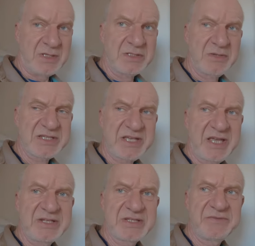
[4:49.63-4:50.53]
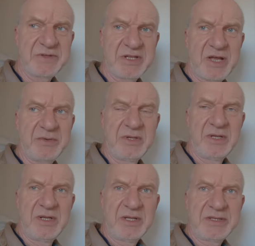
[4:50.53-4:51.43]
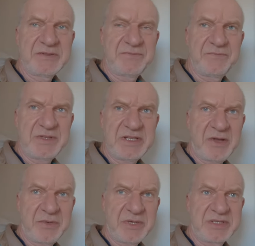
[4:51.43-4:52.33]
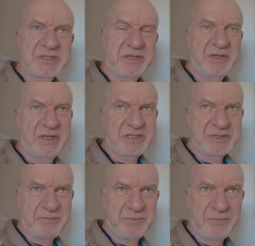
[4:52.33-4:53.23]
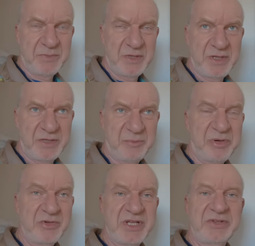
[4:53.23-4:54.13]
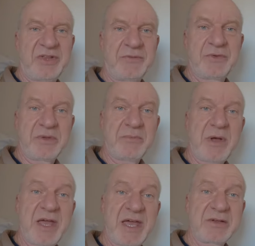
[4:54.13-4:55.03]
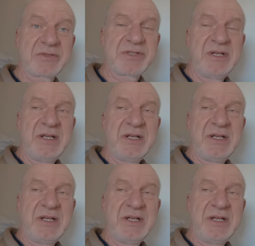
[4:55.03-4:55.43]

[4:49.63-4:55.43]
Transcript: So let's get into this video. This video is is is a project that I've done in my house.